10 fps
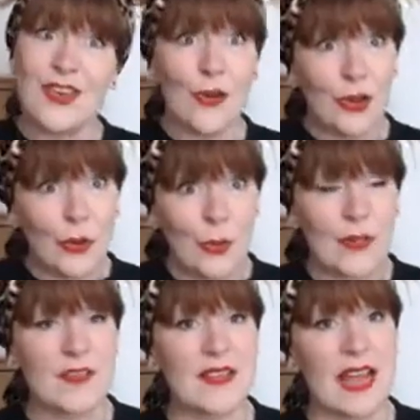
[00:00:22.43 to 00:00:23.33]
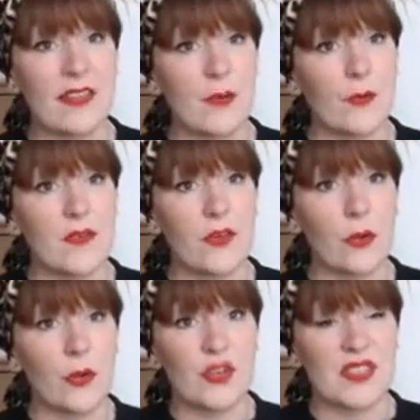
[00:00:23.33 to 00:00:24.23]
yoga course, and those of
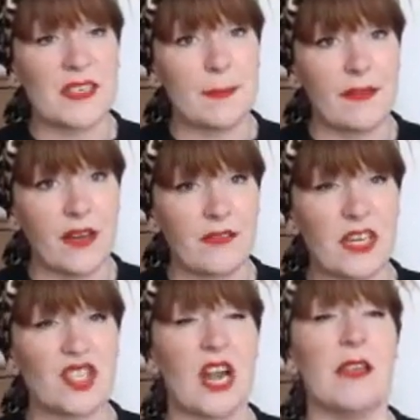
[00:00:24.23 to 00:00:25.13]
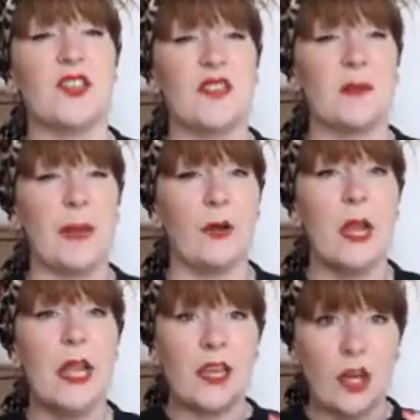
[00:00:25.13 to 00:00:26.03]
you who just did my 5-day challenge, it's about,
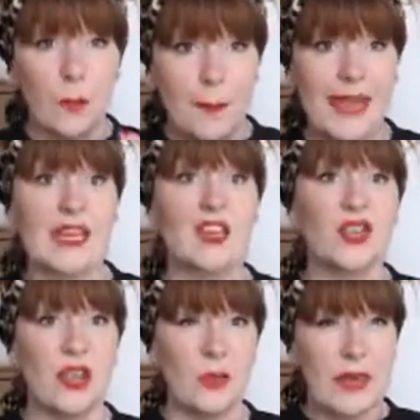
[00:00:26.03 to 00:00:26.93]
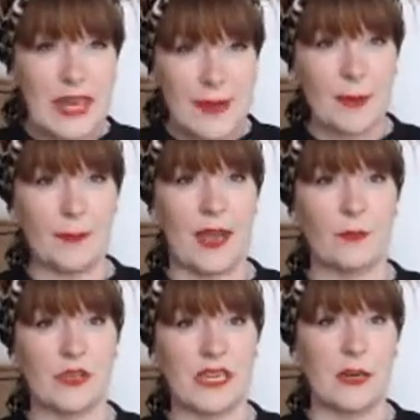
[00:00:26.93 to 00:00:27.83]
making sure that you keep up that
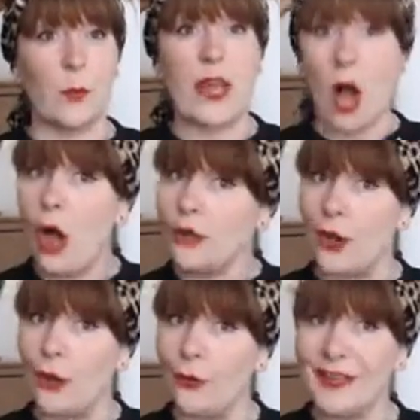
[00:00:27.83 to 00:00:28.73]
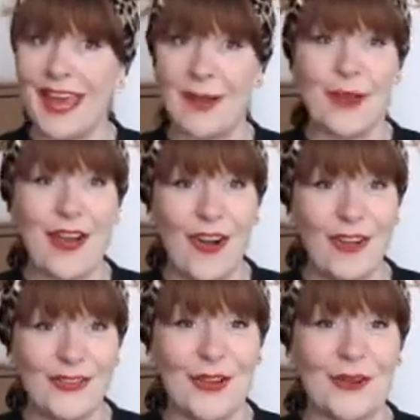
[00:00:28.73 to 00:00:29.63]
routine. We all know, okay, we
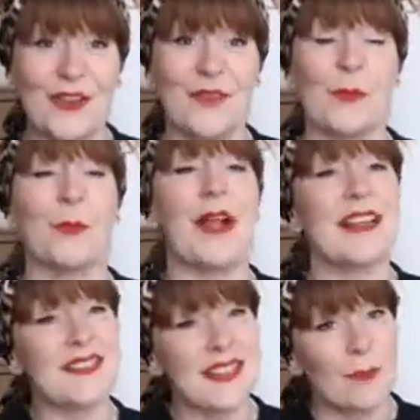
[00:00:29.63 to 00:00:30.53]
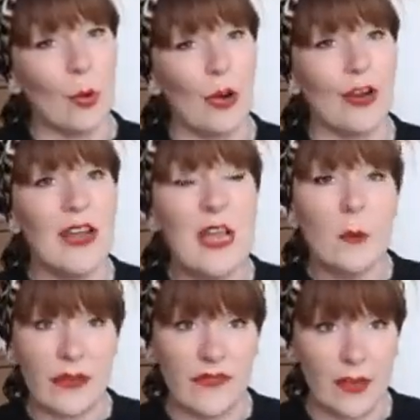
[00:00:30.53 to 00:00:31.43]
all know that if we're practicing more,
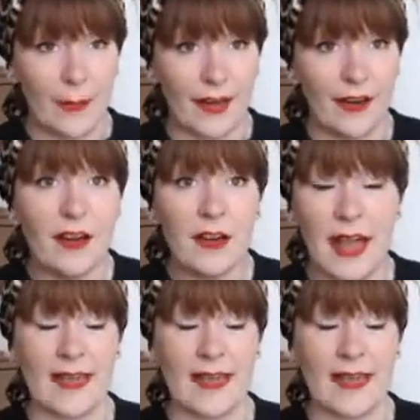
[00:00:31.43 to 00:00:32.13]
we feel better.